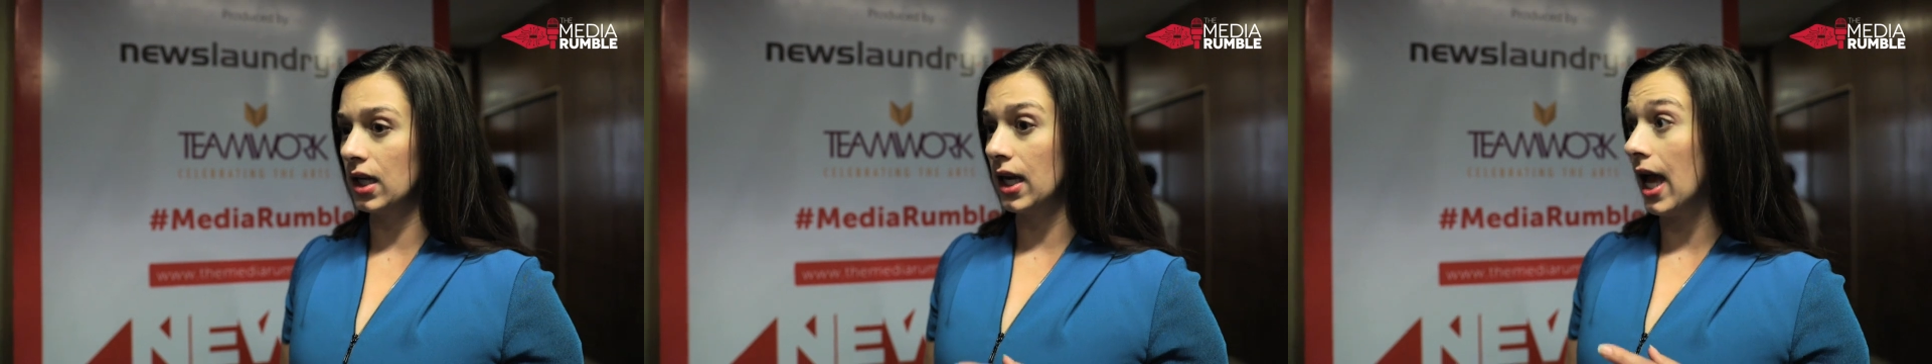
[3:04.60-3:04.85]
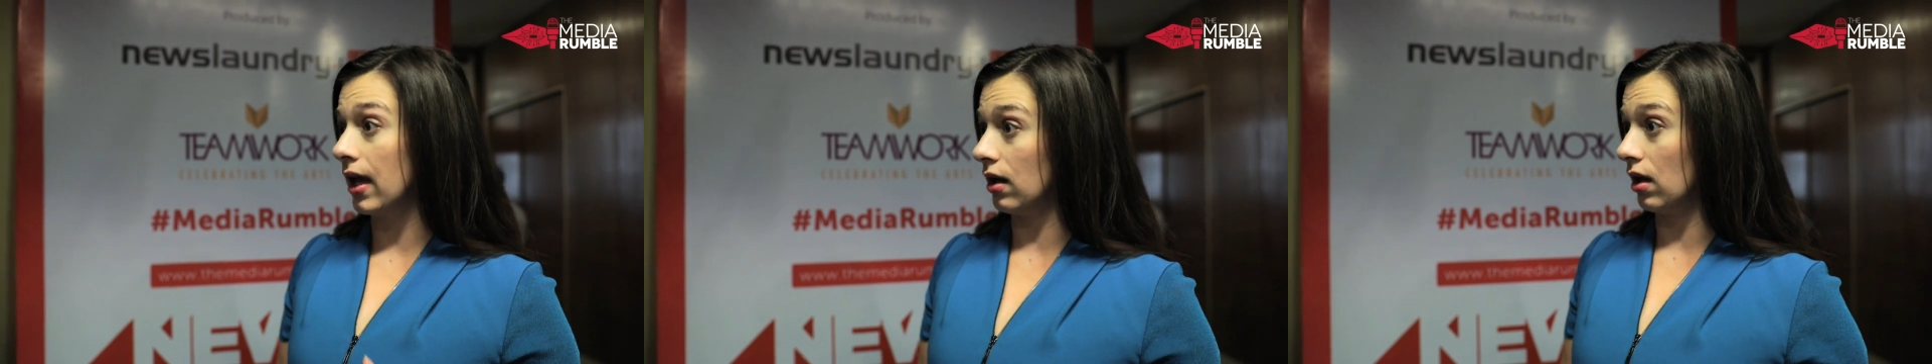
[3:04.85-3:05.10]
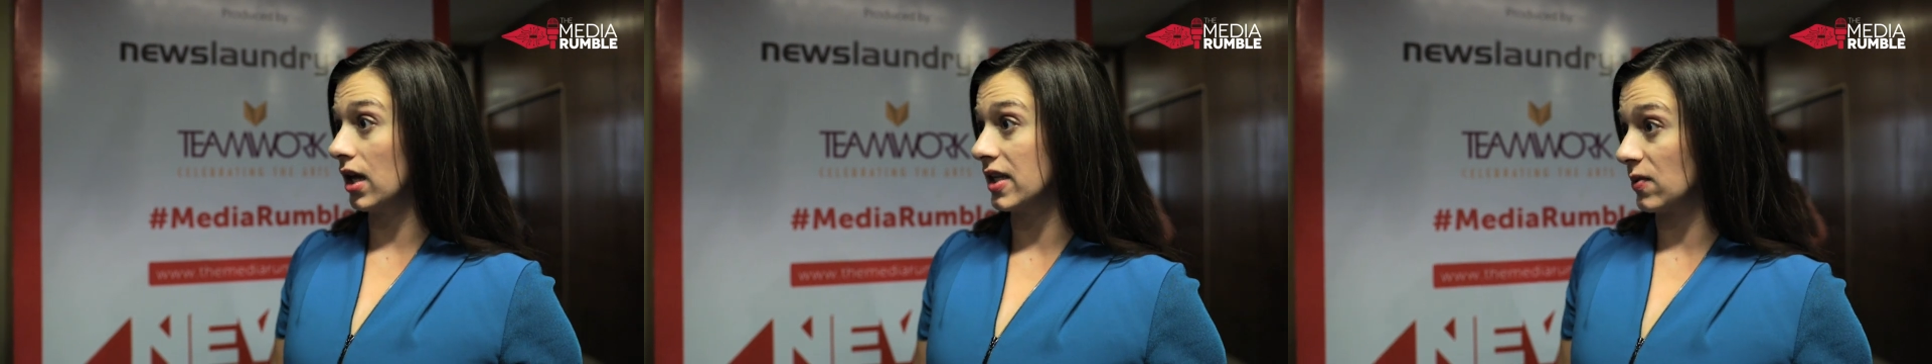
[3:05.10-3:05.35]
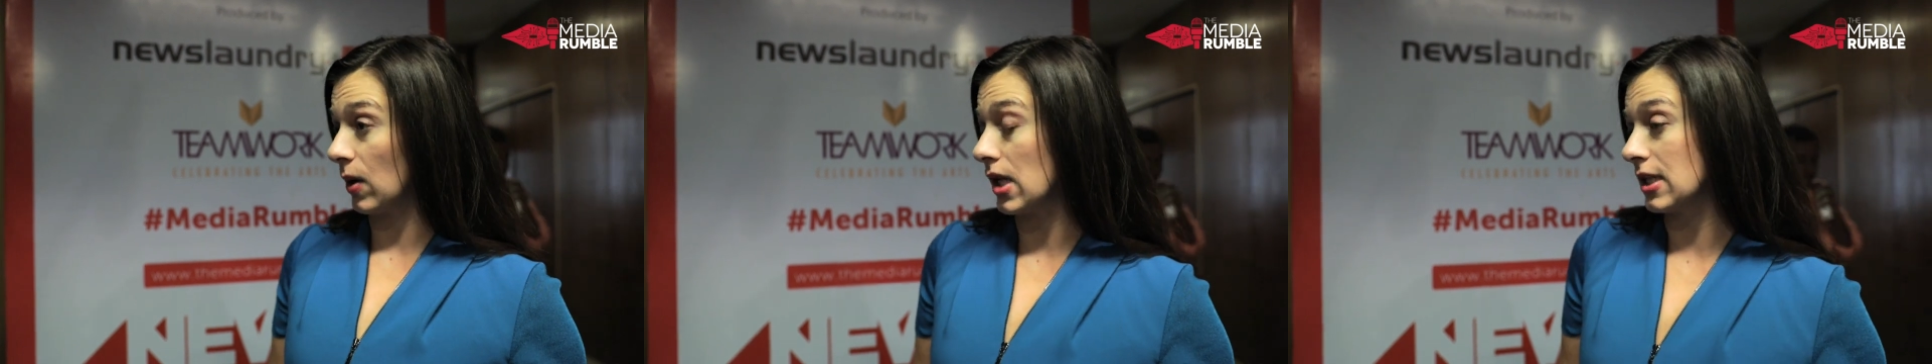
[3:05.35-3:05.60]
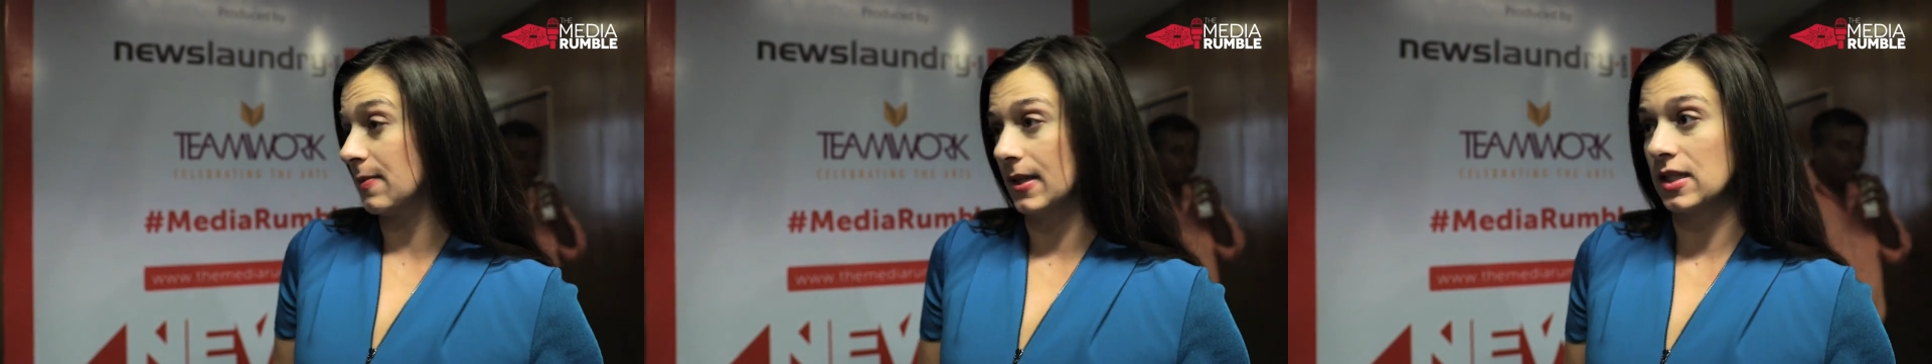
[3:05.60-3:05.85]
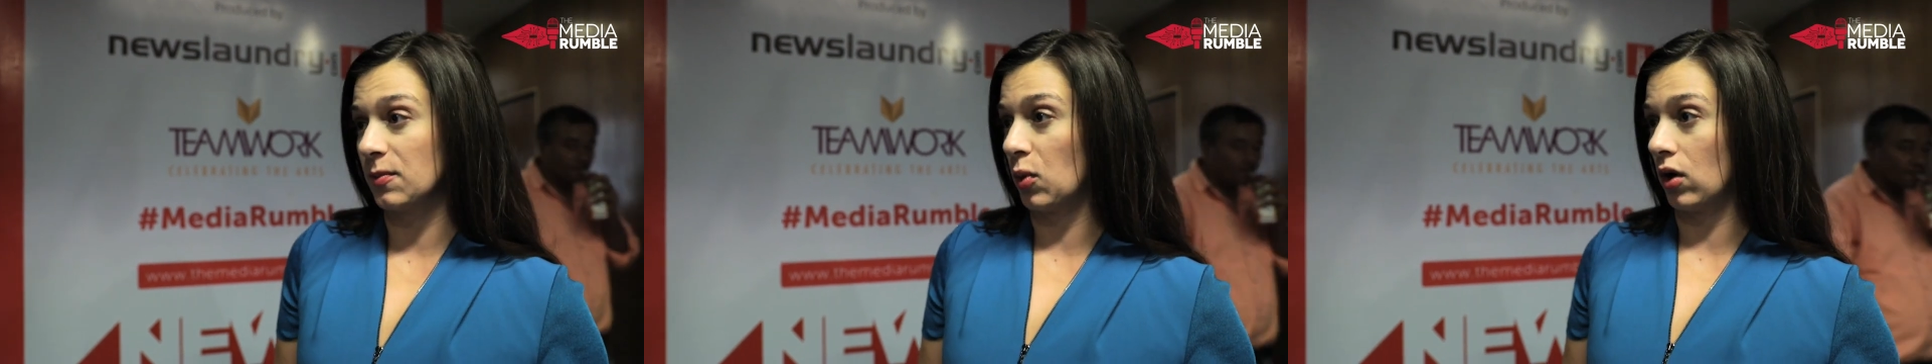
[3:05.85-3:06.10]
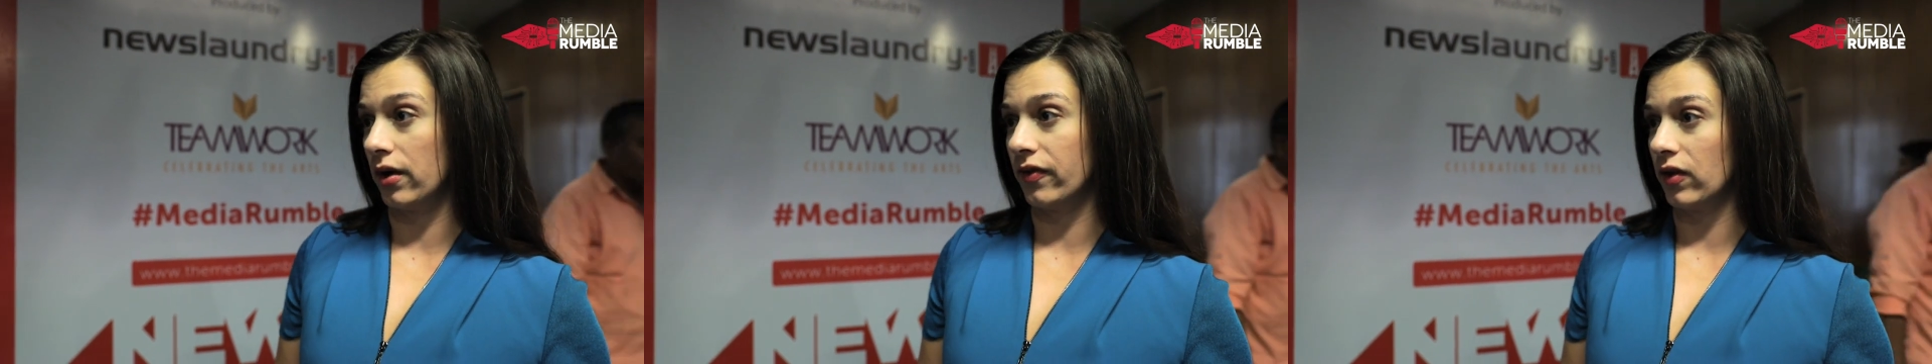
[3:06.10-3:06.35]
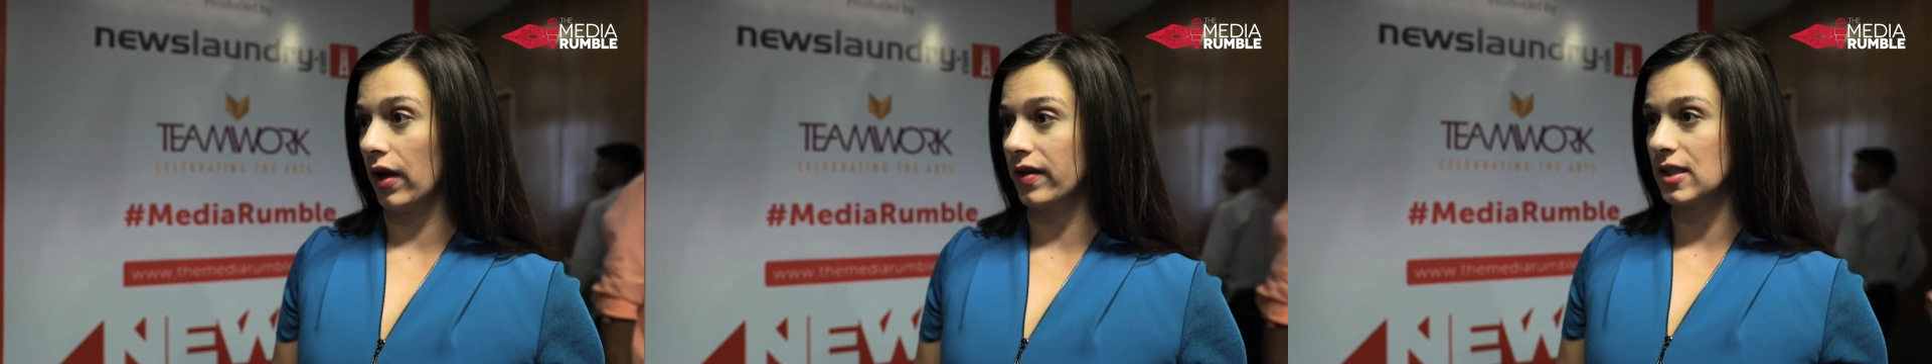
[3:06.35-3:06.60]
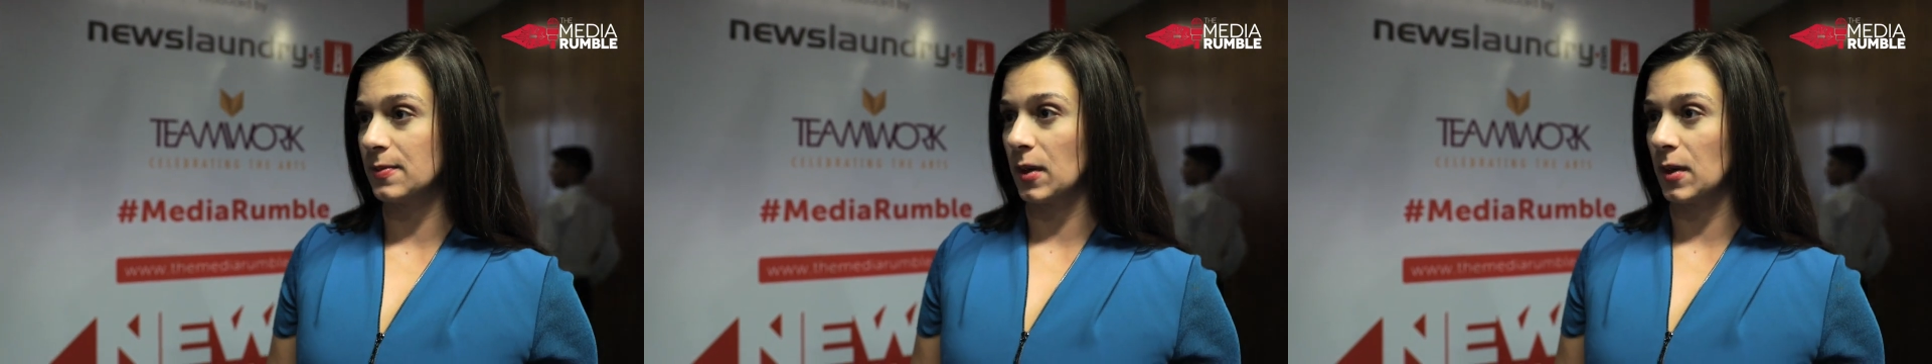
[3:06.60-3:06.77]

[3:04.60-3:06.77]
Gannett as well has been supportive throughout this